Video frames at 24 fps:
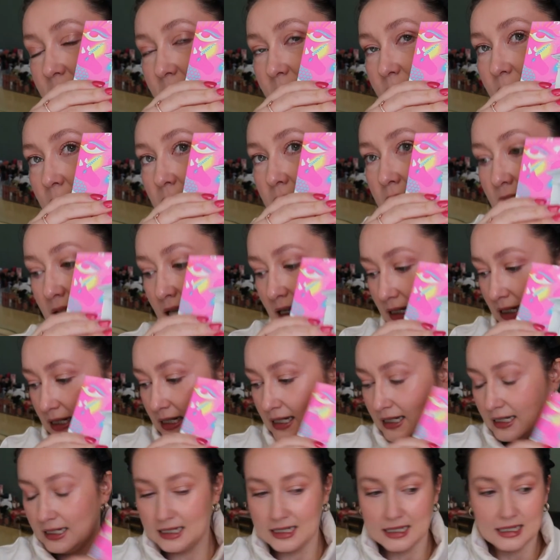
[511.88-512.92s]
great.
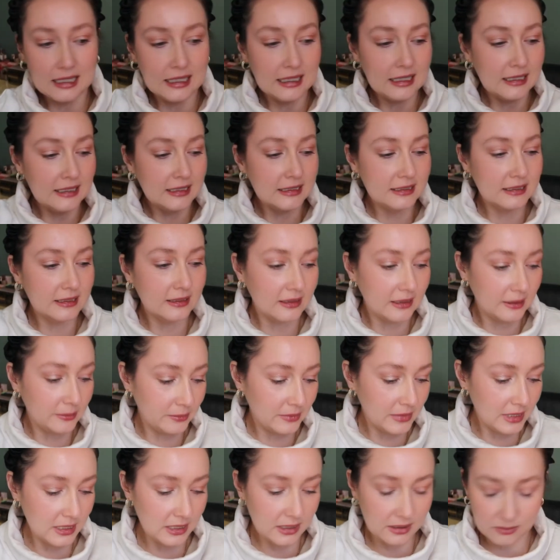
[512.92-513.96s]
So let
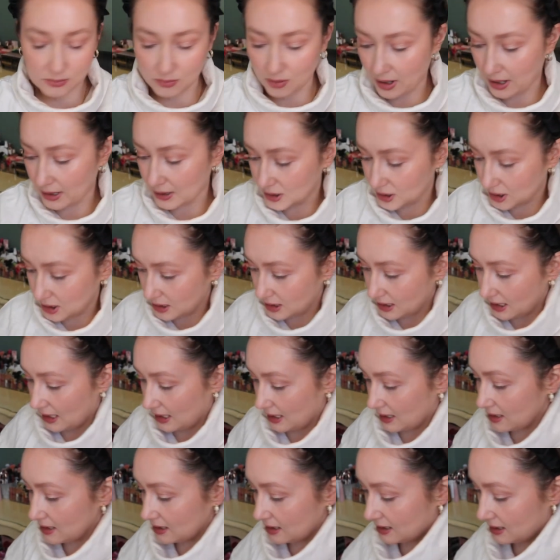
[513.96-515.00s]
me swatch
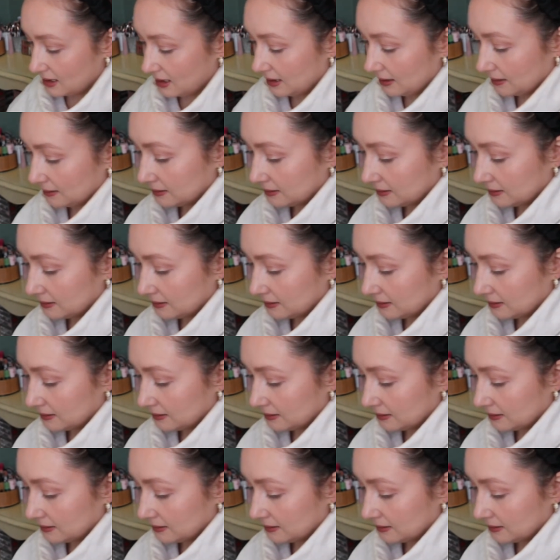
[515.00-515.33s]
this.